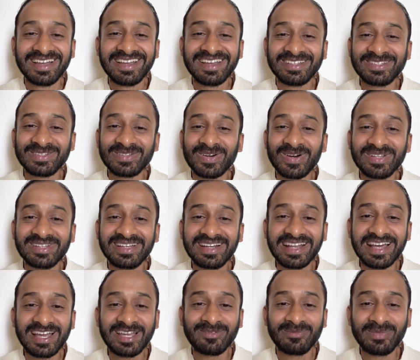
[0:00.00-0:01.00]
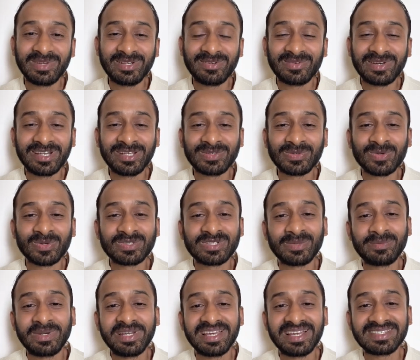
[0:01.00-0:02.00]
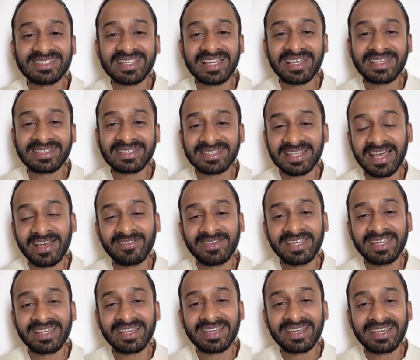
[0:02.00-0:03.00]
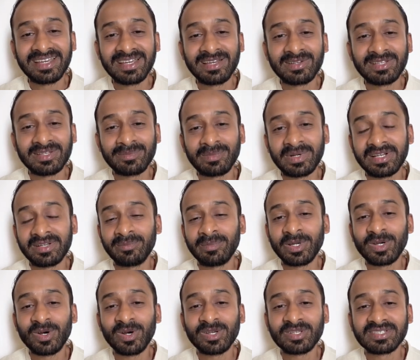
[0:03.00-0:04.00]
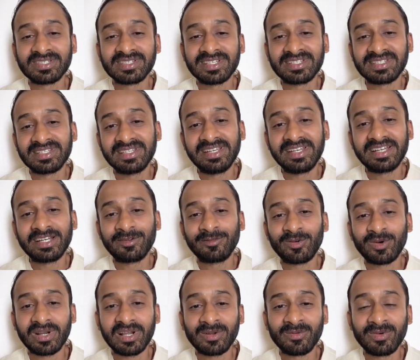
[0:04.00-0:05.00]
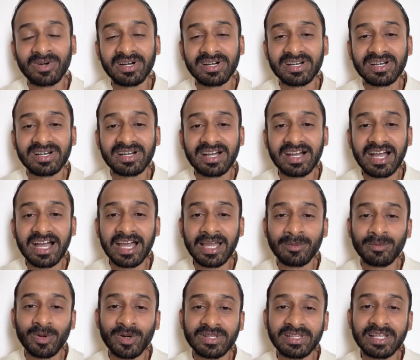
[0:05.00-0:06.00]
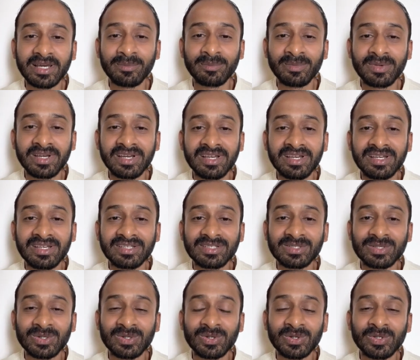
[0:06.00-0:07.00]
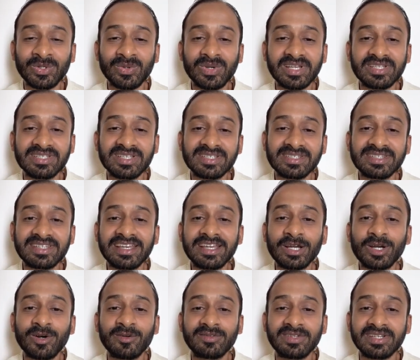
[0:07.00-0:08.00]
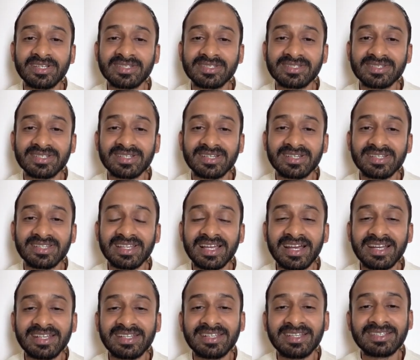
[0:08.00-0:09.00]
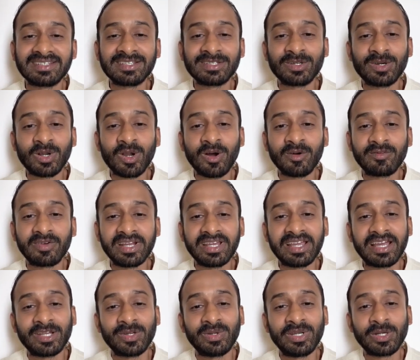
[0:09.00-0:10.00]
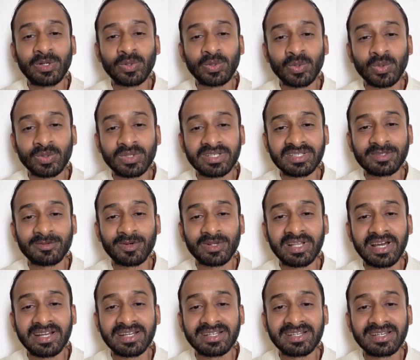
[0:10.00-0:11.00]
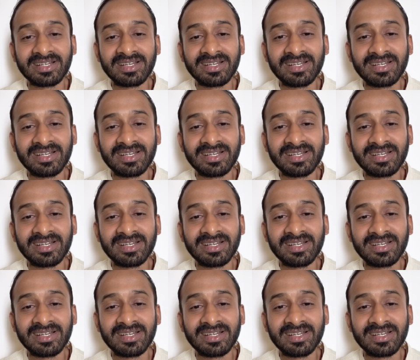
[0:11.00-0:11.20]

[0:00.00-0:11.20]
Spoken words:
It's not that I've been very social media savvy, but because it's needed for our work, I'm on them. So you can just think of this, that this is your offering and you need to do this for that.